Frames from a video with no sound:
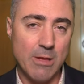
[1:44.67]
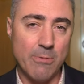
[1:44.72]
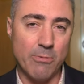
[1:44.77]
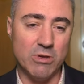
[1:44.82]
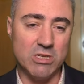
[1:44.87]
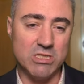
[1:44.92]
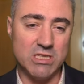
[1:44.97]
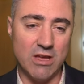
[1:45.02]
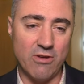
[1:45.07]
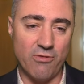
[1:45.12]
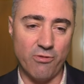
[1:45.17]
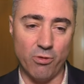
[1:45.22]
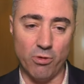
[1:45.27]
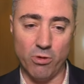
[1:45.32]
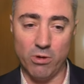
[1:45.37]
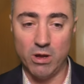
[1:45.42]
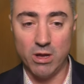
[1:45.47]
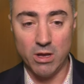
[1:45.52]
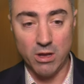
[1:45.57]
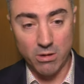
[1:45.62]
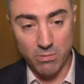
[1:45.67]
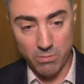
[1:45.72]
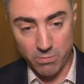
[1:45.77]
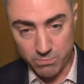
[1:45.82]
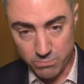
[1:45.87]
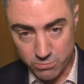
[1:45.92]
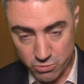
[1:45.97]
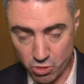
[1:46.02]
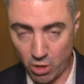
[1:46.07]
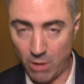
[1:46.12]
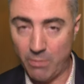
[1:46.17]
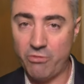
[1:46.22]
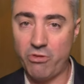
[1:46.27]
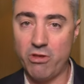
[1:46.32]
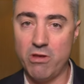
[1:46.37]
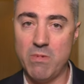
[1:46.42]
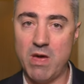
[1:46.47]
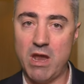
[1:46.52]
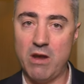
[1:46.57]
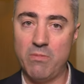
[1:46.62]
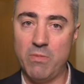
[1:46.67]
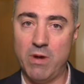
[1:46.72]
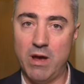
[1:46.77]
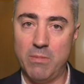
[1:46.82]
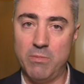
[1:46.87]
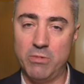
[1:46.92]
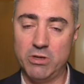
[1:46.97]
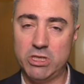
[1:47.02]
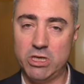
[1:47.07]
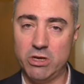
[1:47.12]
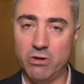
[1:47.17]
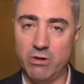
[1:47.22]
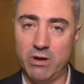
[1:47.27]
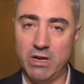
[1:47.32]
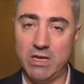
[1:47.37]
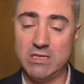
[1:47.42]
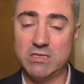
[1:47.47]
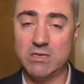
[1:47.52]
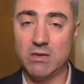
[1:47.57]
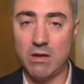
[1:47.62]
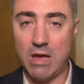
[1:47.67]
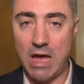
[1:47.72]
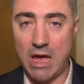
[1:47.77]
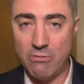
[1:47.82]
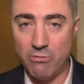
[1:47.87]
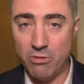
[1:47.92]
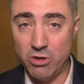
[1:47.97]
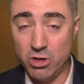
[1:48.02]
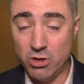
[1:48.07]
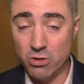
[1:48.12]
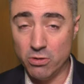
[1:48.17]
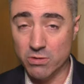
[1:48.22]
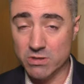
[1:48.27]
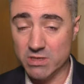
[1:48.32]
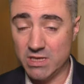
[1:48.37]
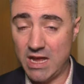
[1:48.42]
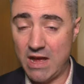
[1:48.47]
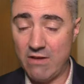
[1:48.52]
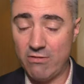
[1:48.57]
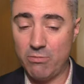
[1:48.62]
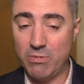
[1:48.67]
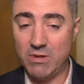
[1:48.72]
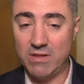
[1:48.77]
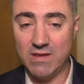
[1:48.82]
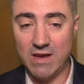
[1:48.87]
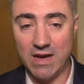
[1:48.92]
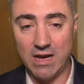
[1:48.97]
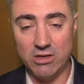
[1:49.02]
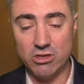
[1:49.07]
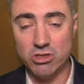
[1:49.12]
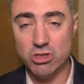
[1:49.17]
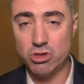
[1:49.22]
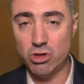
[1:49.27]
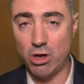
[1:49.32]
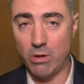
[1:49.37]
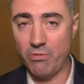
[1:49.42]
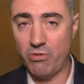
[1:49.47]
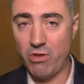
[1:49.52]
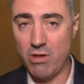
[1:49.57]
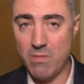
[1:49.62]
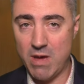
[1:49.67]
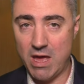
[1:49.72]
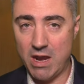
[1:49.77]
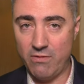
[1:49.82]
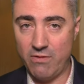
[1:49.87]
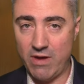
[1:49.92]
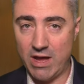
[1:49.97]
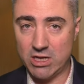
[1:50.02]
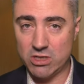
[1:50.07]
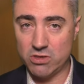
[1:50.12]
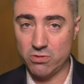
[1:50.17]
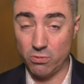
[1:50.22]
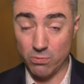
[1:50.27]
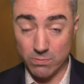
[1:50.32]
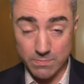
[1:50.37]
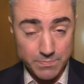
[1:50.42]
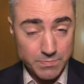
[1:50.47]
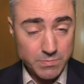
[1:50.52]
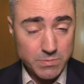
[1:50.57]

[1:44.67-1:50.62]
which therefore drops the amount of maturities and renewals that have to be done, drops the amount of actual